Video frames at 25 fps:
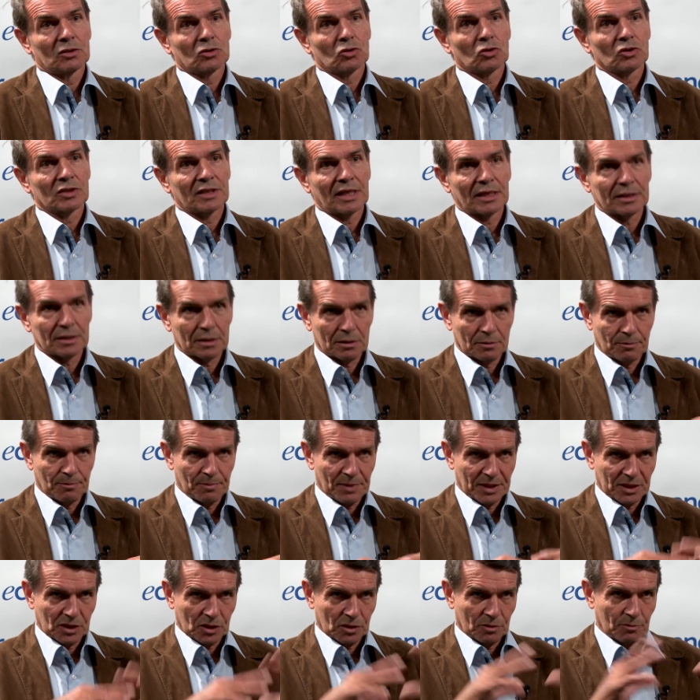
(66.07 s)
So that's
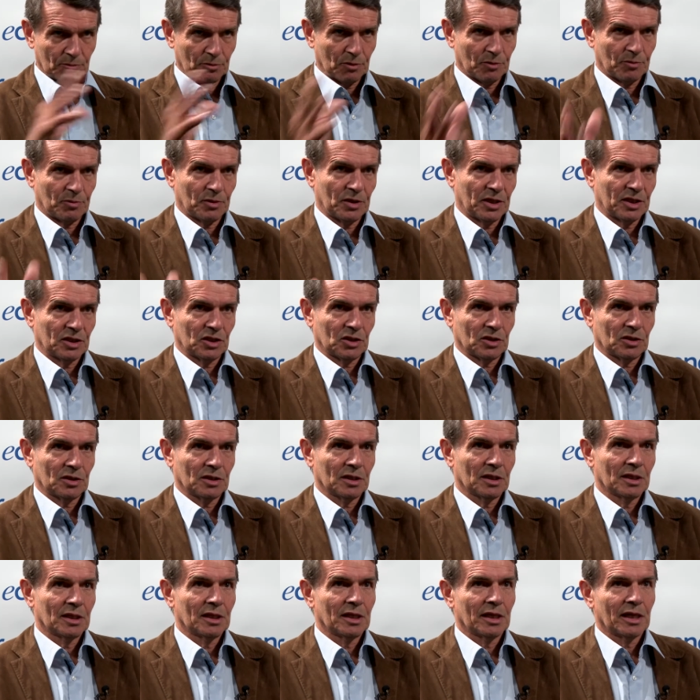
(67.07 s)
patient
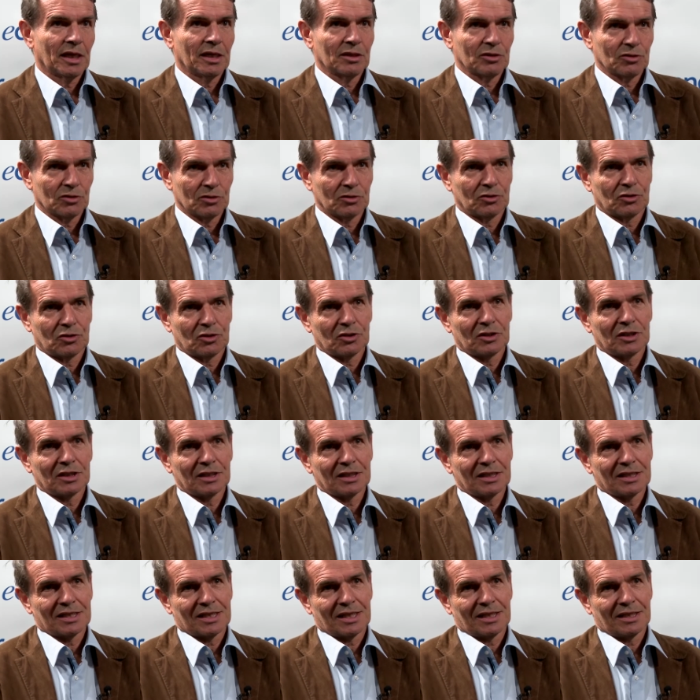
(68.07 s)
population and the study
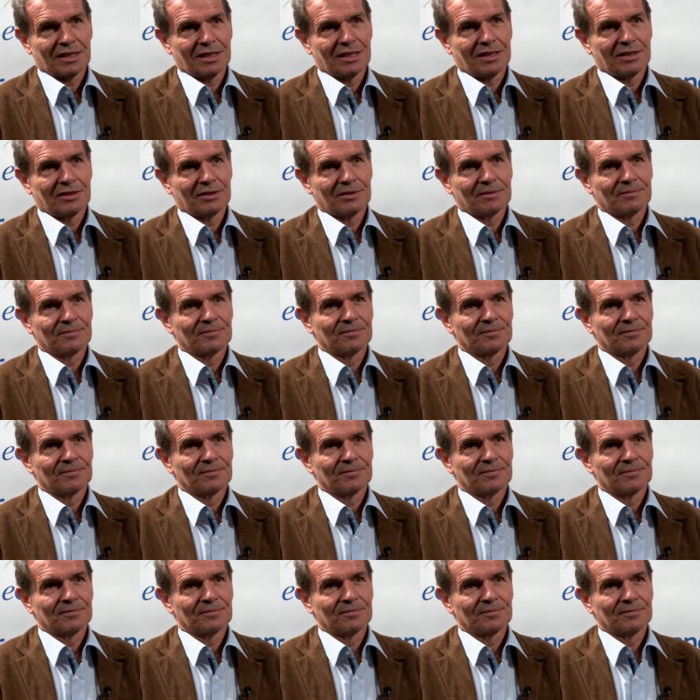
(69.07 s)
design here.